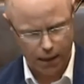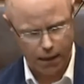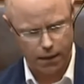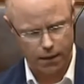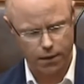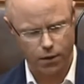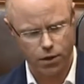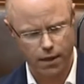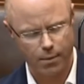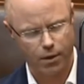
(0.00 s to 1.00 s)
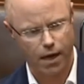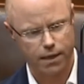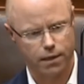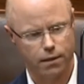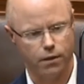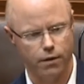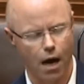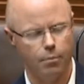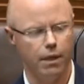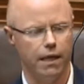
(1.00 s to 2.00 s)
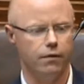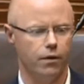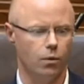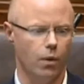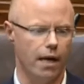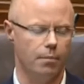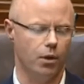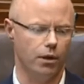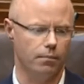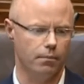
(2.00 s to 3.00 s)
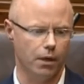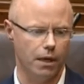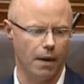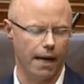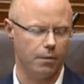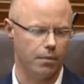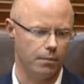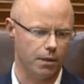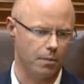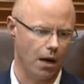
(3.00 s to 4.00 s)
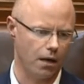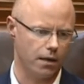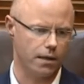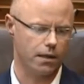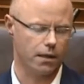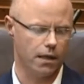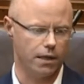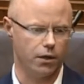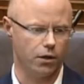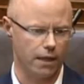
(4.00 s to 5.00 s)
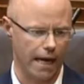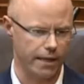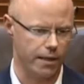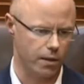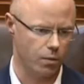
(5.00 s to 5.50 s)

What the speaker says: The Social Democrats do not believe that the way to put money back in people's pockets is to cut taxes.